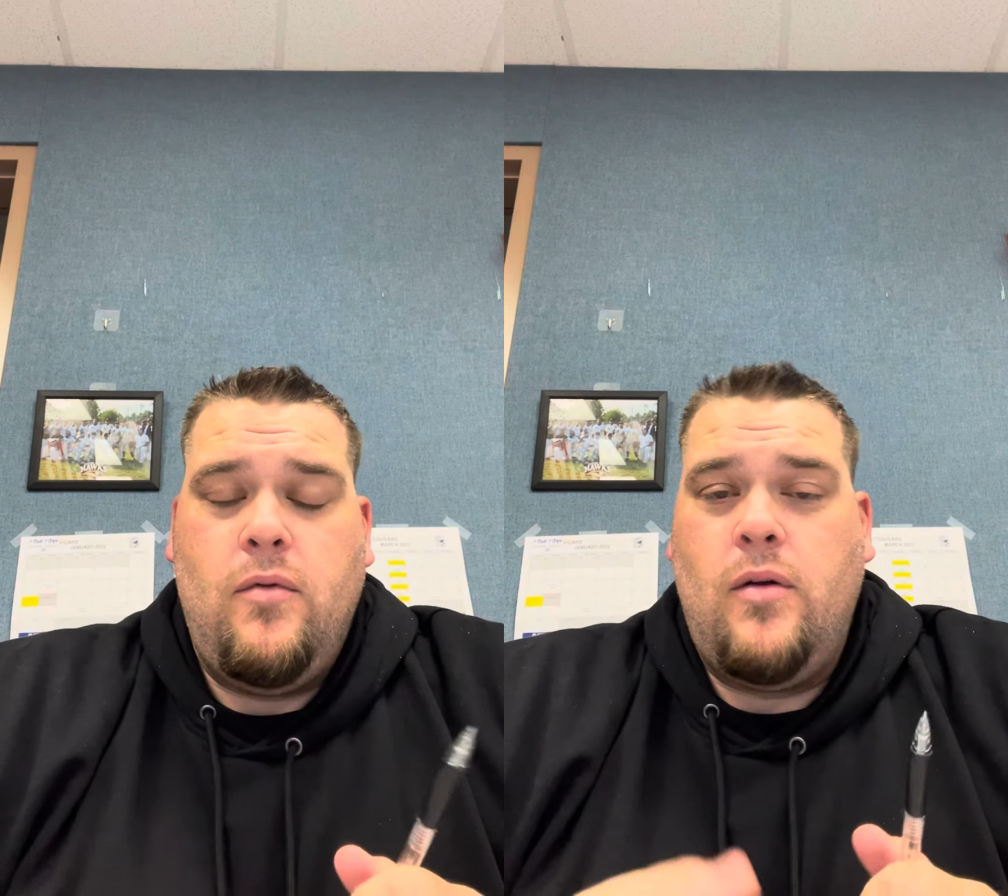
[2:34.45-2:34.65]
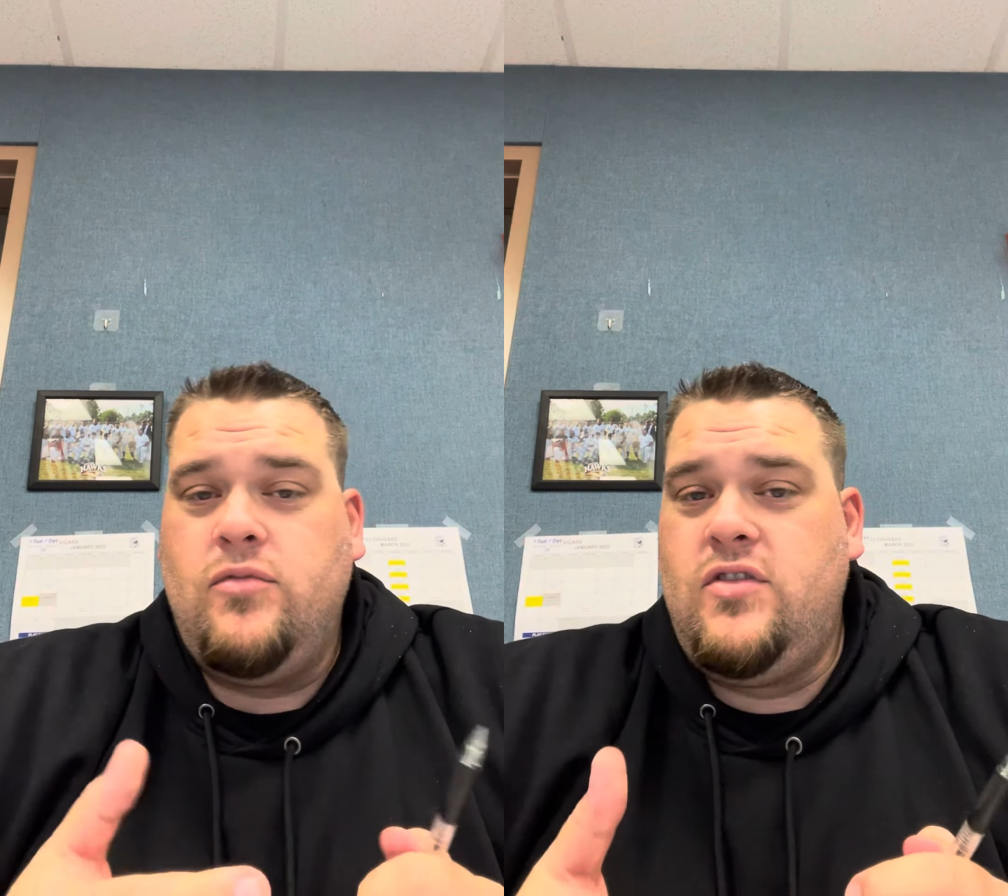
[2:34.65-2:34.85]

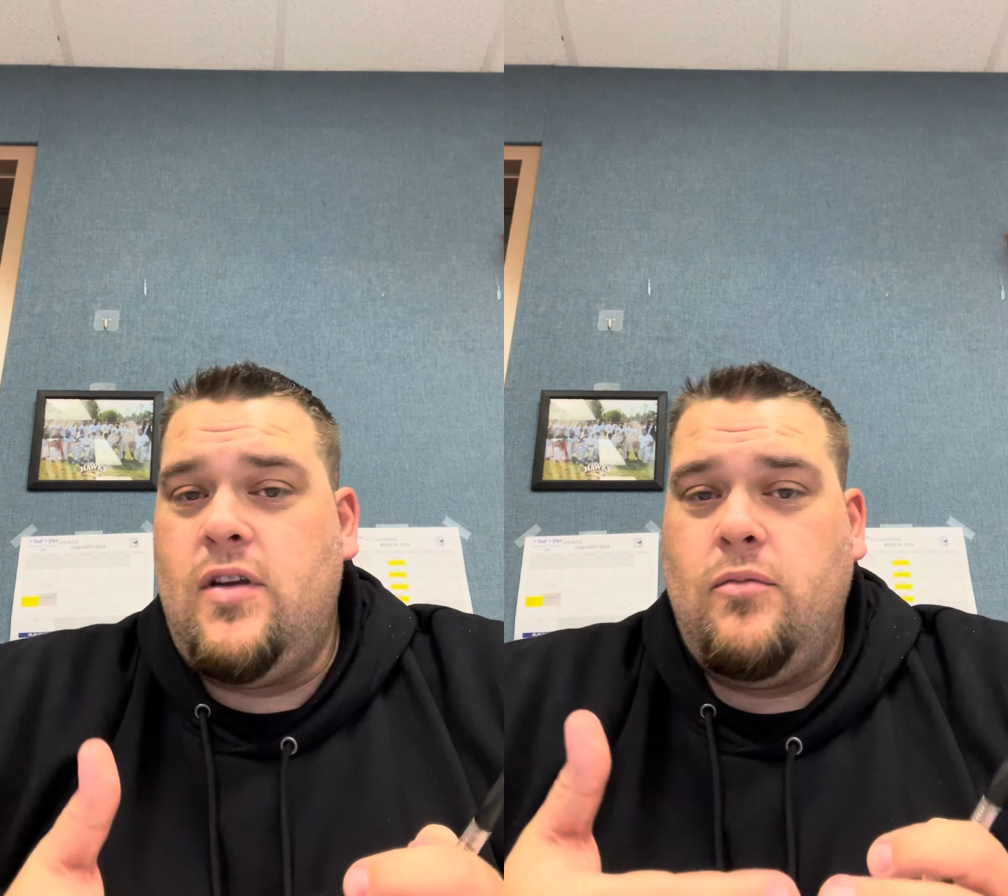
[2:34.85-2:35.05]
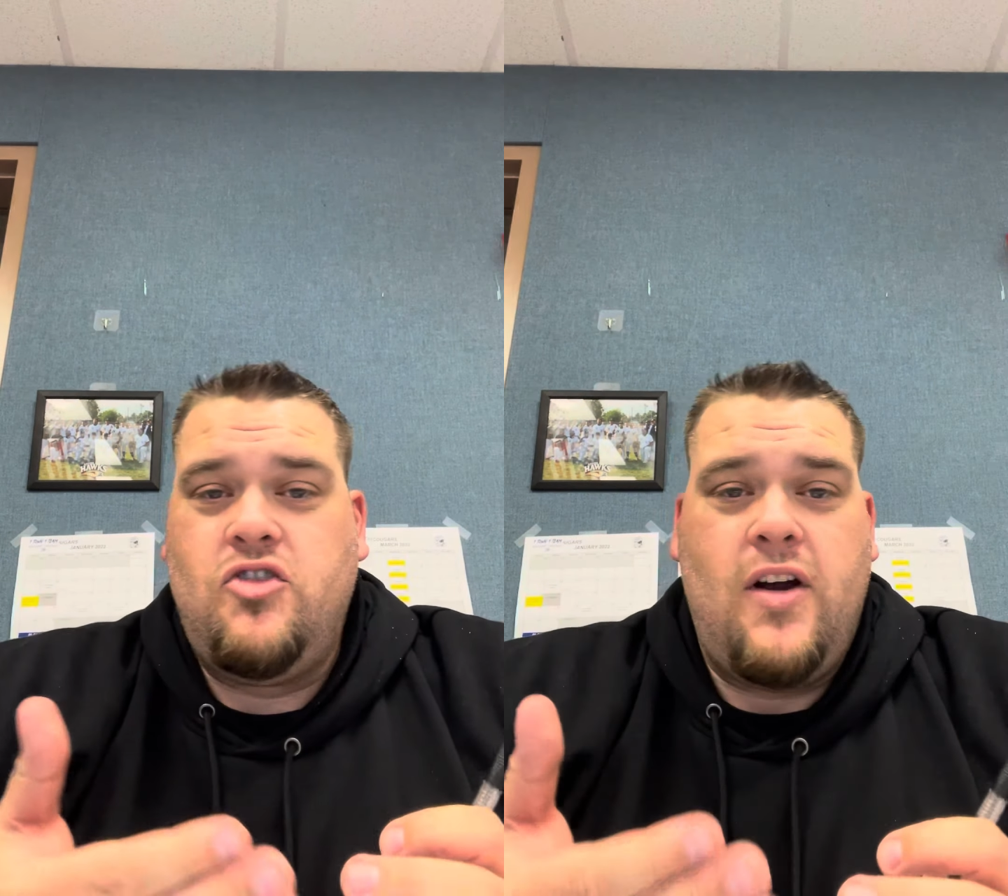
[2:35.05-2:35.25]
I'm
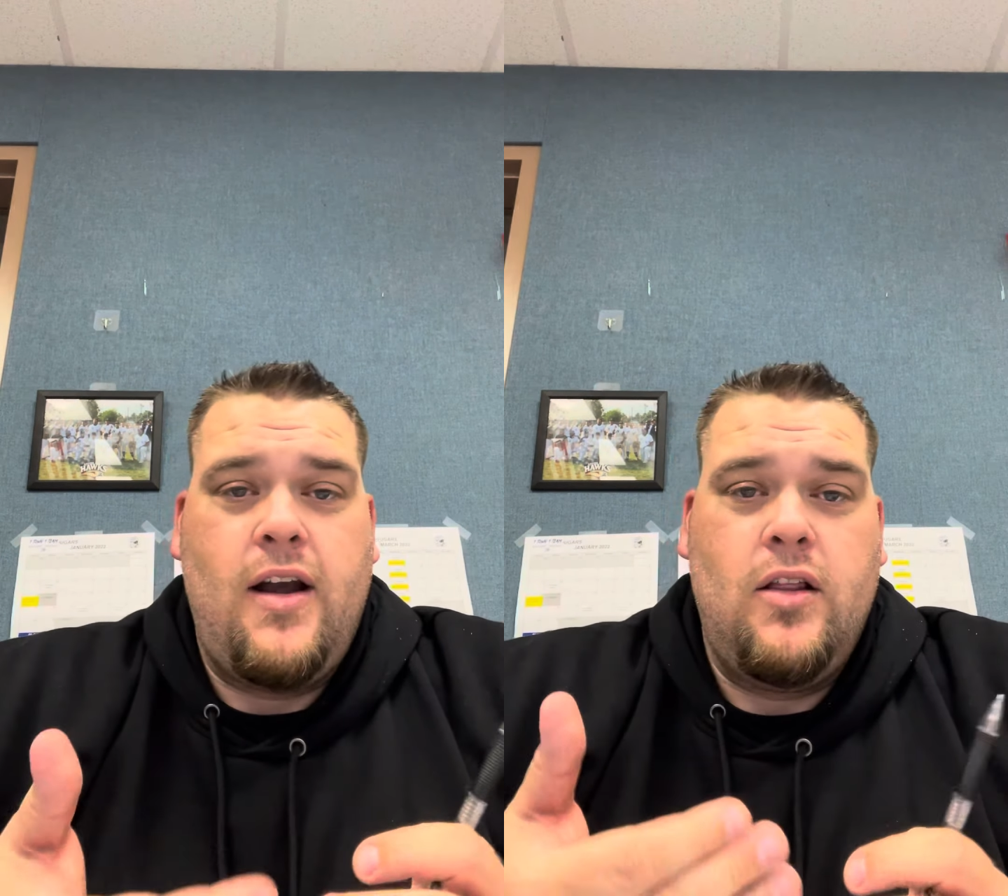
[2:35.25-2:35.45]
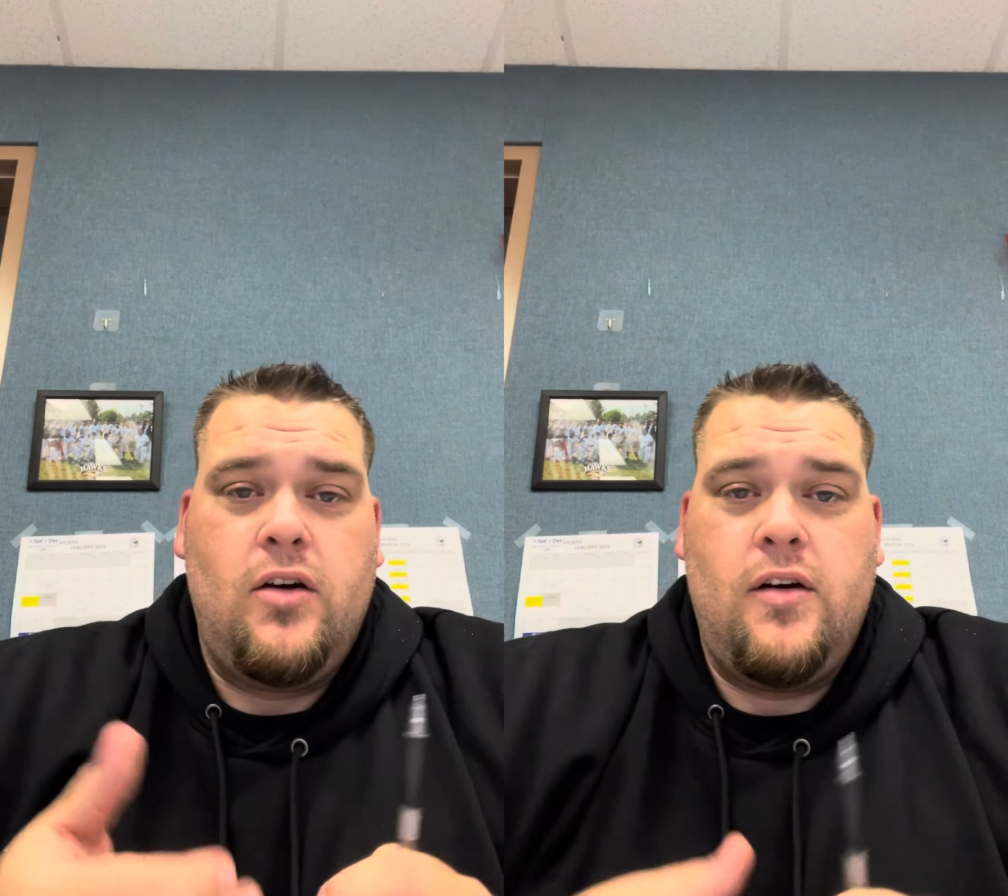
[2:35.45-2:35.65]
I'm trying
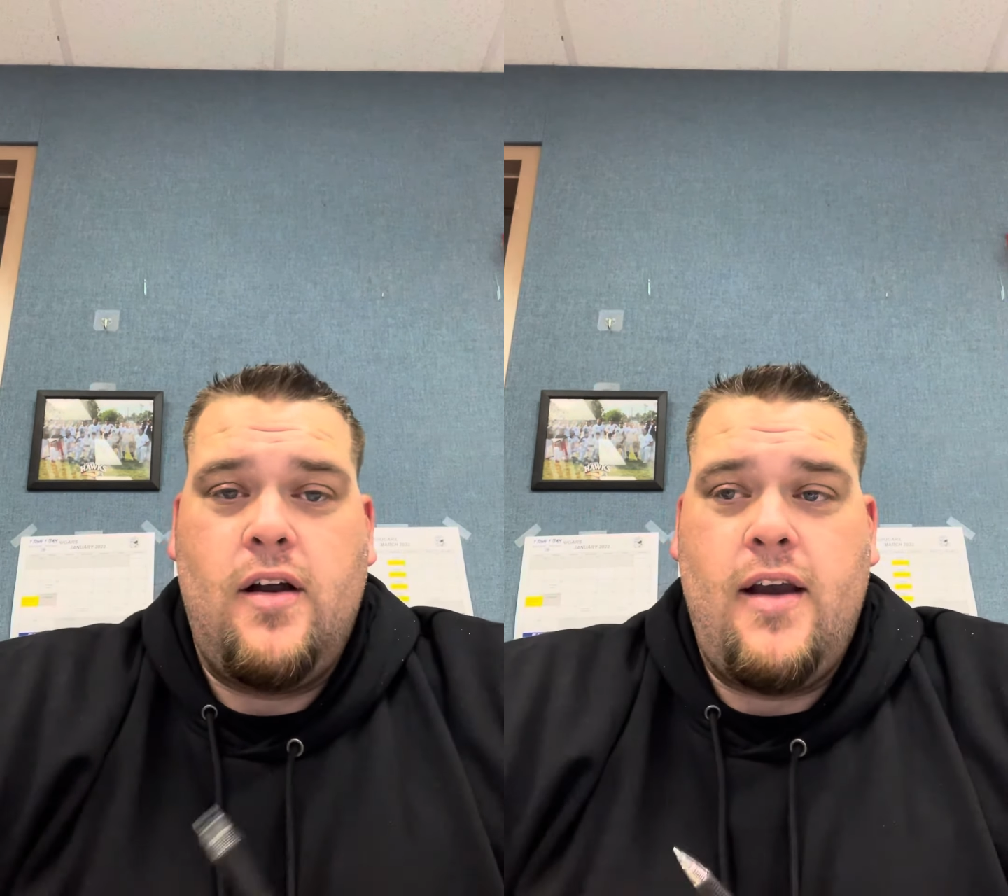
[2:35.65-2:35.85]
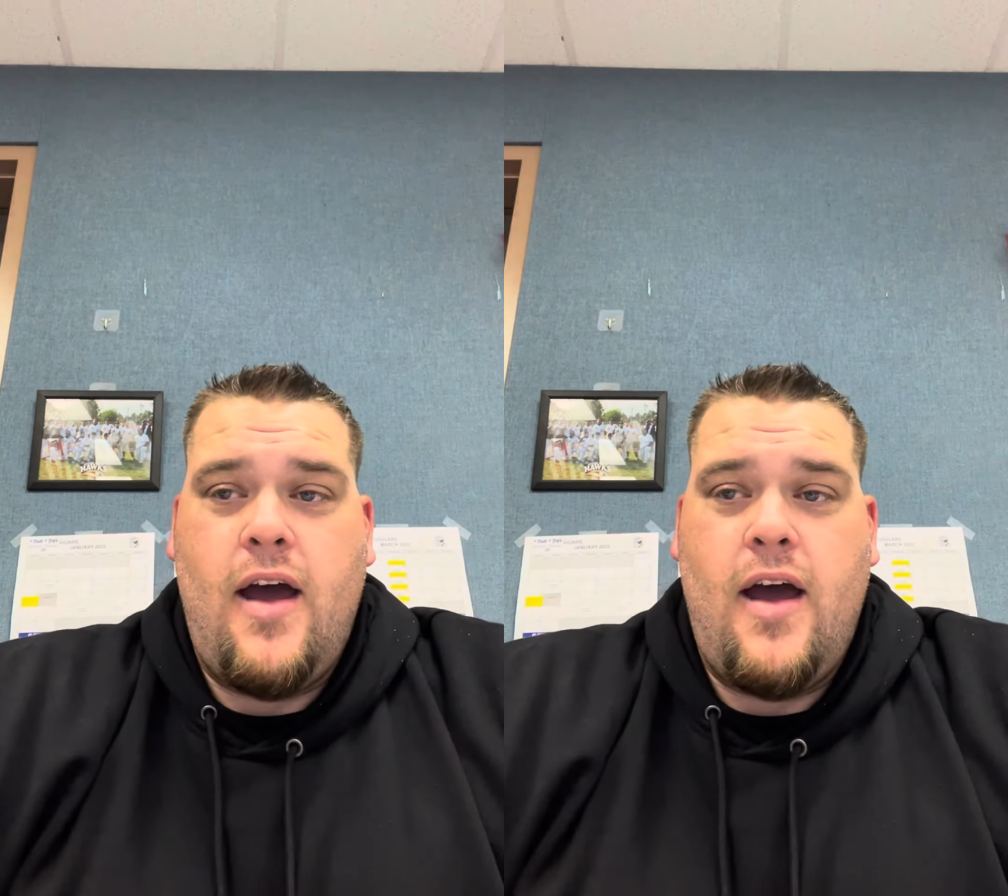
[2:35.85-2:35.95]
to learn on